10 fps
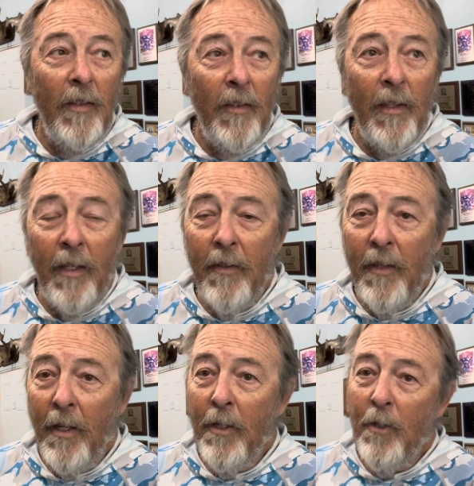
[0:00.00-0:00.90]
The
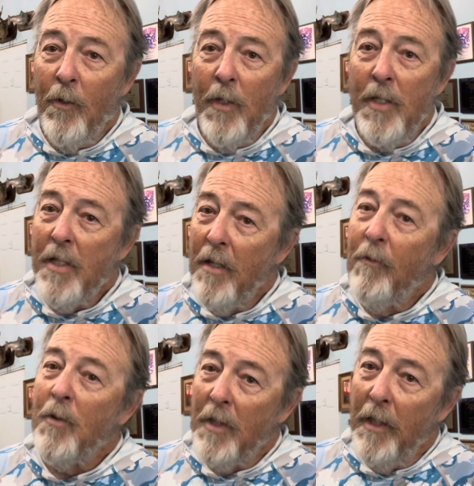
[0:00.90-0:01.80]
100-degree stuff
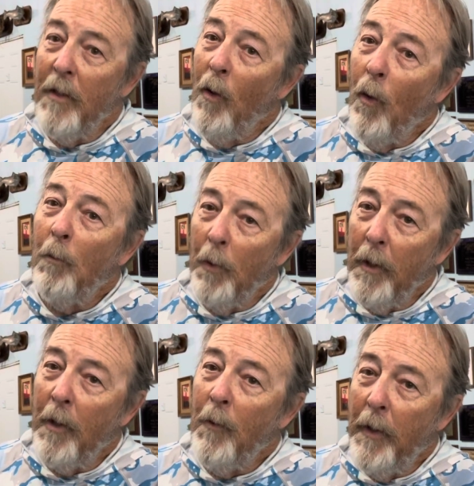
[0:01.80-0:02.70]
was getting old pretty
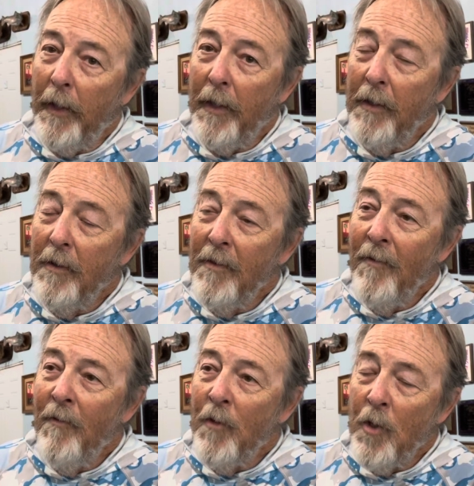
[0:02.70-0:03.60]
quick.
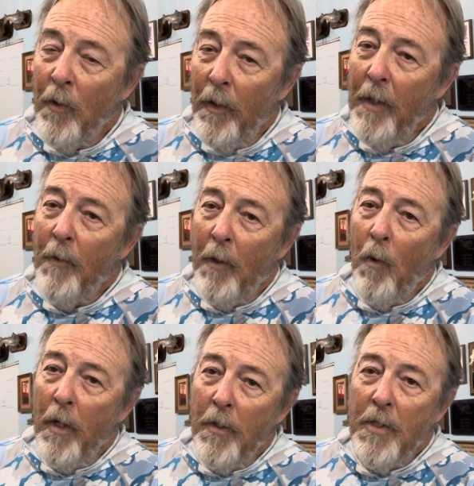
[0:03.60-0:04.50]
So anyway,
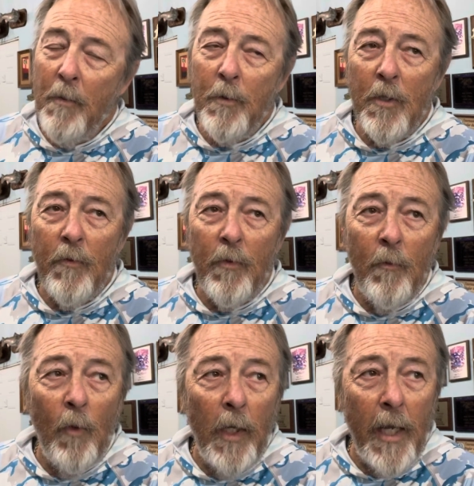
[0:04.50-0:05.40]
water temperature from
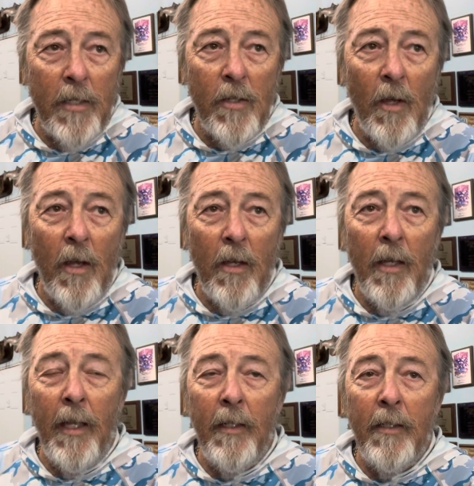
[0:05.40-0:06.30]
what I saw
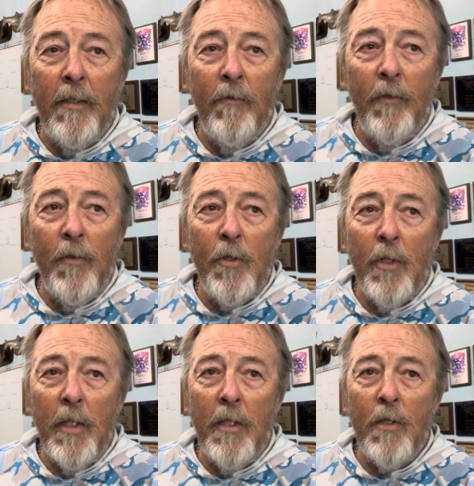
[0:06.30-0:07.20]
at 5th
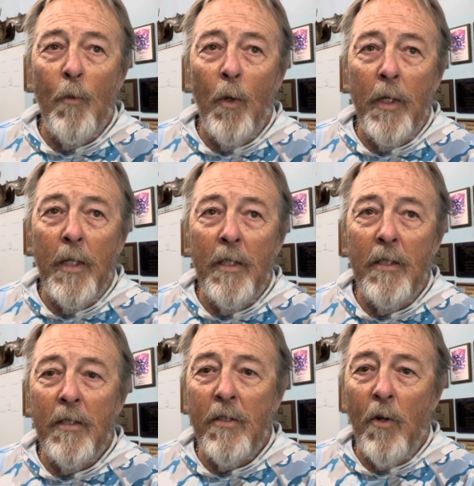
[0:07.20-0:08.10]
Street this morning
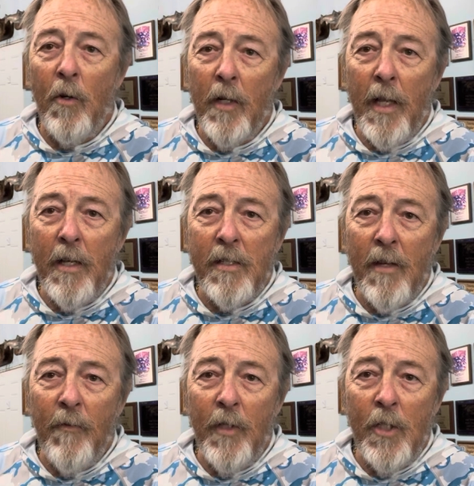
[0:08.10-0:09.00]
started out at
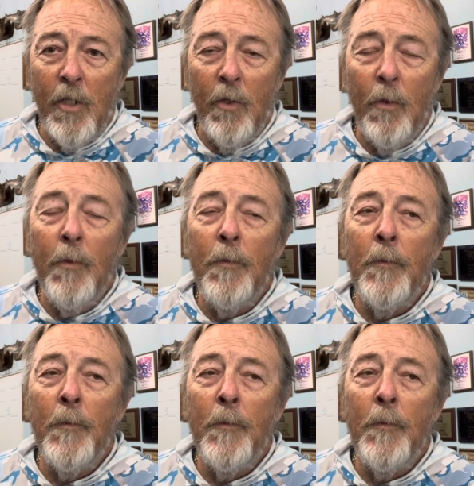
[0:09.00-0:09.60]
72.